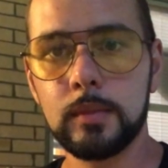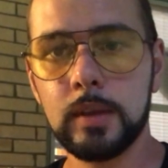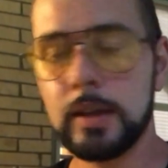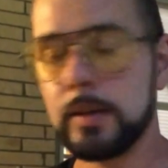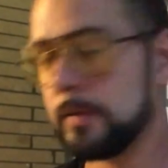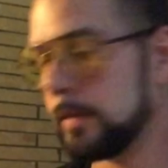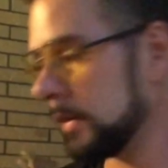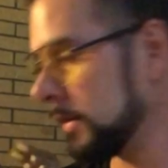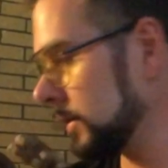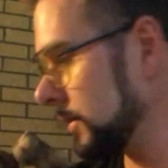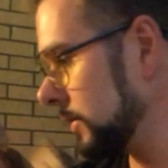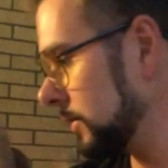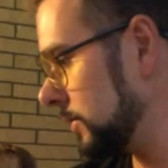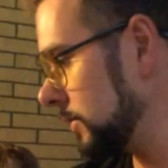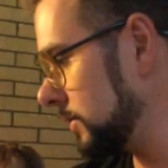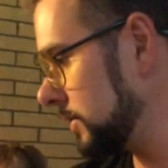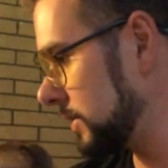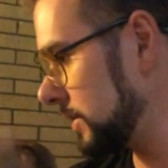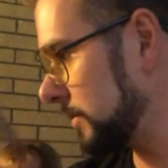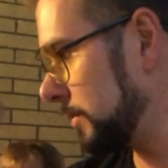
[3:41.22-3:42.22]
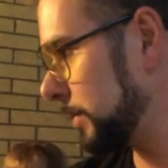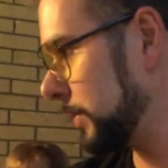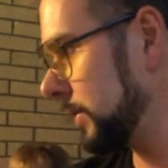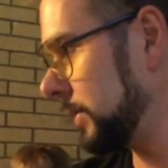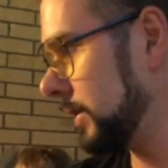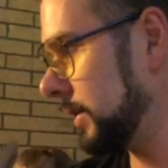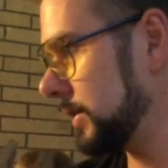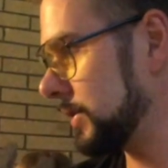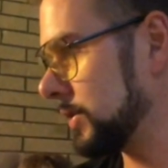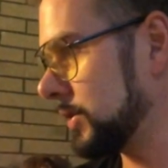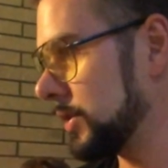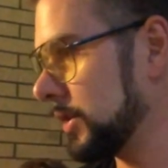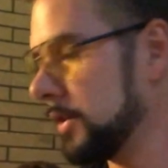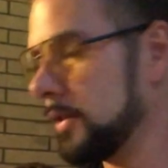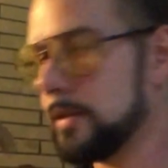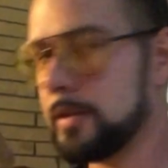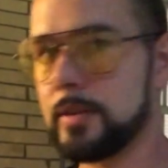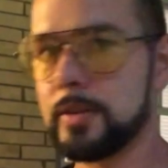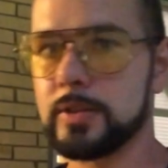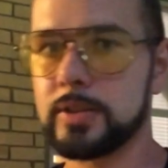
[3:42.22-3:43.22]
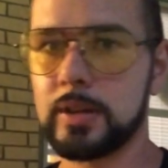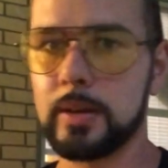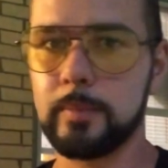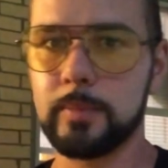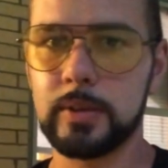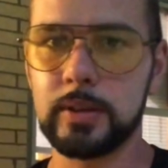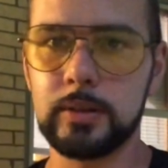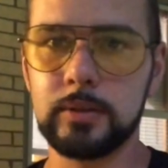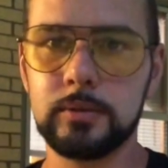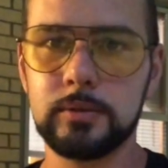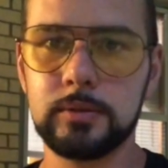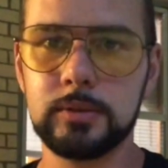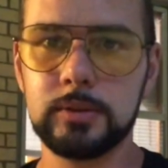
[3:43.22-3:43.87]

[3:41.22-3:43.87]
If you're gonna do stuff, put it on a shirt or something.